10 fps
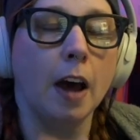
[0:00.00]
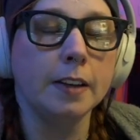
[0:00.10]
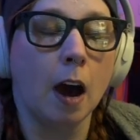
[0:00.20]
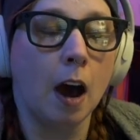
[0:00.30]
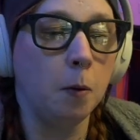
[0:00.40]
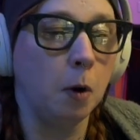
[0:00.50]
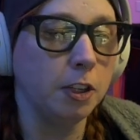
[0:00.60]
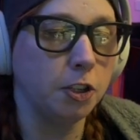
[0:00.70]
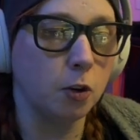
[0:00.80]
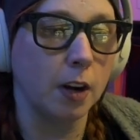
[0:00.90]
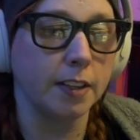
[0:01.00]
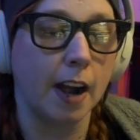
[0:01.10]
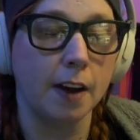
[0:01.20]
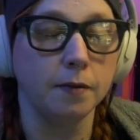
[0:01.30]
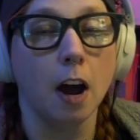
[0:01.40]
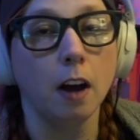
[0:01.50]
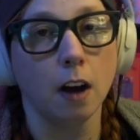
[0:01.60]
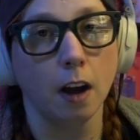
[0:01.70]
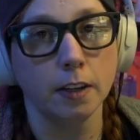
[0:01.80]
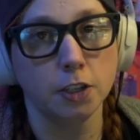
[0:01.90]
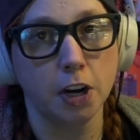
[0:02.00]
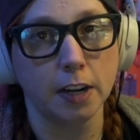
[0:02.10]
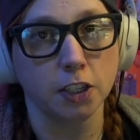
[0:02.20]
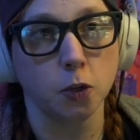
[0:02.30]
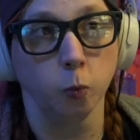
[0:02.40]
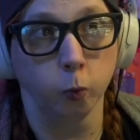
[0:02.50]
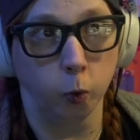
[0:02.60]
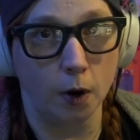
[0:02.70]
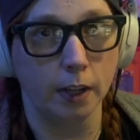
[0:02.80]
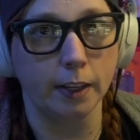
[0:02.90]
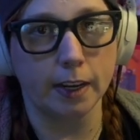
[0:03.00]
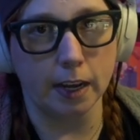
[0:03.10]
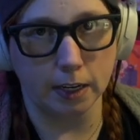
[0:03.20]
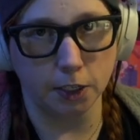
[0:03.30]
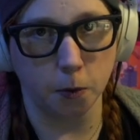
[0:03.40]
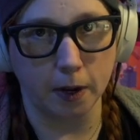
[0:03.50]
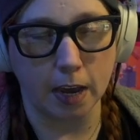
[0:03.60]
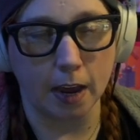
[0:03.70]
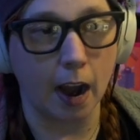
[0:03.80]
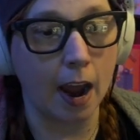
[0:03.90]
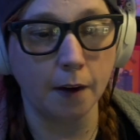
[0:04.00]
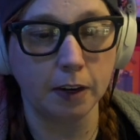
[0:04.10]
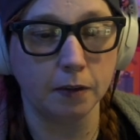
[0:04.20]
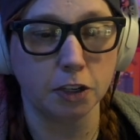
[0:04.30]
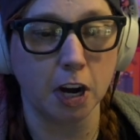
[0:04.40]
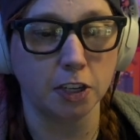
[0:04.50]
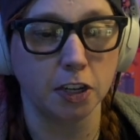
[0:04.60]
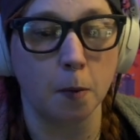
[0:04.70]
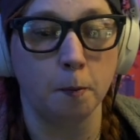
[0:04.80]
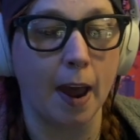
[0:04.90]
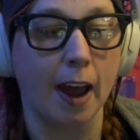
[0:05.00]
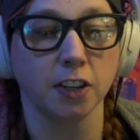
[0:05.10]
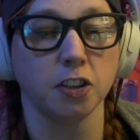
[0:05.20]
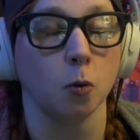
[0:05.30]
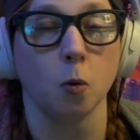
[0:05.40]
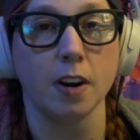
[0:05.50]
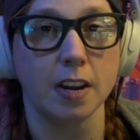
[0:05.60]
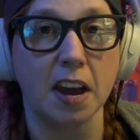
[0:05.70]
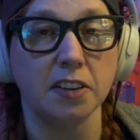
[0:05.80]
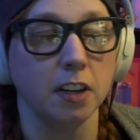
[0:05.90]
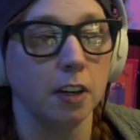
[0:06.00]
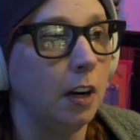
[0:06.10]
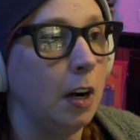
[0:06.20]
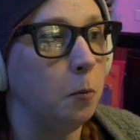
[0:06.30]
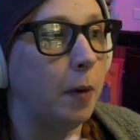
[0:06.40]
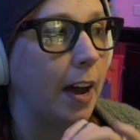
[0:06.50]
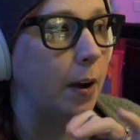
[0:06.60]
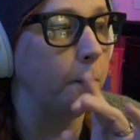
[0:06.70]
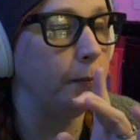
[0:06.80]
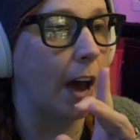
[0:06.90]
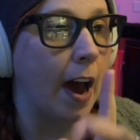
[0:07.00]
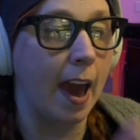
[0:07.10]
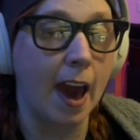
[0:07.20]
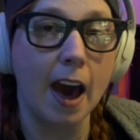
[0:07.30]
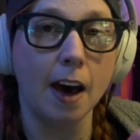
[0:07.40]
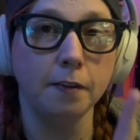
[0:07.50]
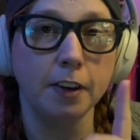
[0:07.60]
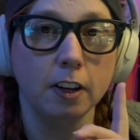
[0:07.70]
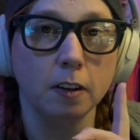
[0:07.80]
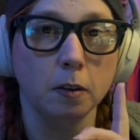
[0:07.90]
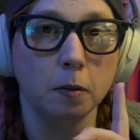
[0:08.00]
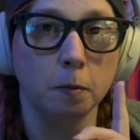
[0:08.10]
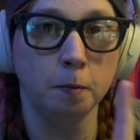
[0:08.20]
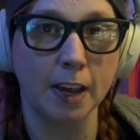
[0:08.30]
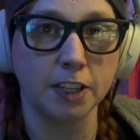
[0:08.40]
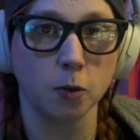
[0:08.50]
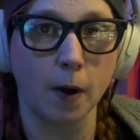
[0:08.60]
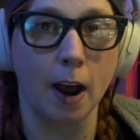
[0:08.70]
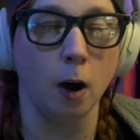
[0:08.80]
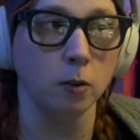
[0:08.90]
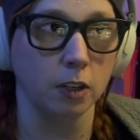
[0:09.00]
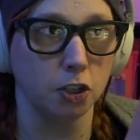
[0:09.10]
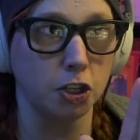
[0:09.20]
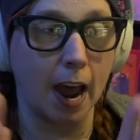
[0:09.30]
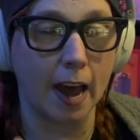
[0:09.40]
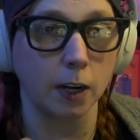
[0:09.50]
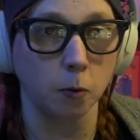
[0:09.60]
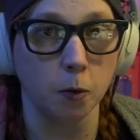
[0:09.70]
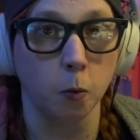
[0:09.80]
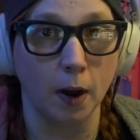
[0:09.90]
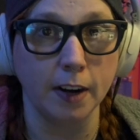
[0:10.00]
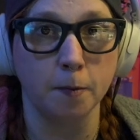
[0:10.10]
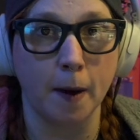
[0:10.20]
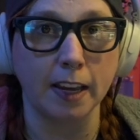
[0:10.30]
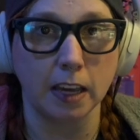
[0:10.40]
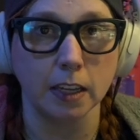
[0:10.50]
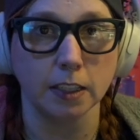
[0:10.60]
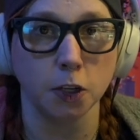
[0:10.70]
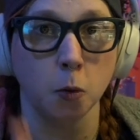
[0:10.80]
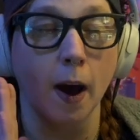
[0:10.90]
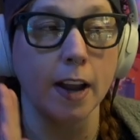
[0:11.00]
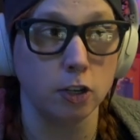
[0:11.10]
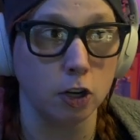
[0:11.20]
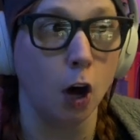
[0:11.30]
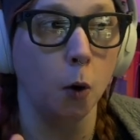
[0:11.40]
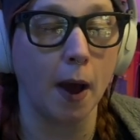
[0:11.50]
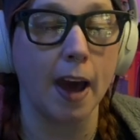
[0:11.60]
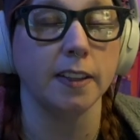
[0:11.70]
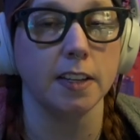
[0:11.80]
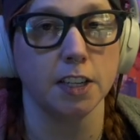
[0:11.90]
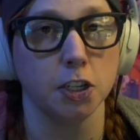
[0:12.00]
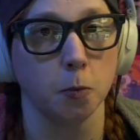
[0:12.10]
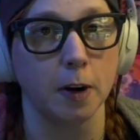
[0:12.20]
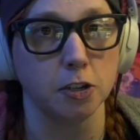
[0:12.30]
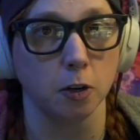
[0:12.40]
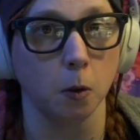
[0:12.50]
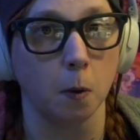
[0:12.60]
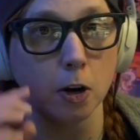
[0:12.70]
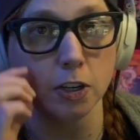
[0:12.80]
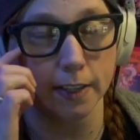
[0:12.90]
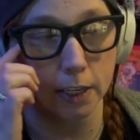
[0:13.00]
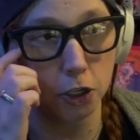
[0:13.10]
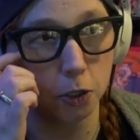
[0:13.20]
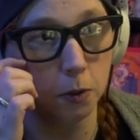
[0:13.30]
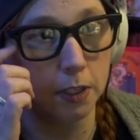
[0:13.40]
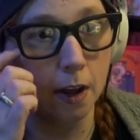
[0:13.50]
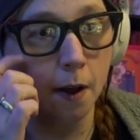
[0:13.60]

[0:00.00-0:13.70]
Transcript: Now, I want to stress that I have not gotten a chance to really get into it yet. I haven't even changed a backstory yet, but I have messed around chatting with one of my kins who I know had these situational awareness issues.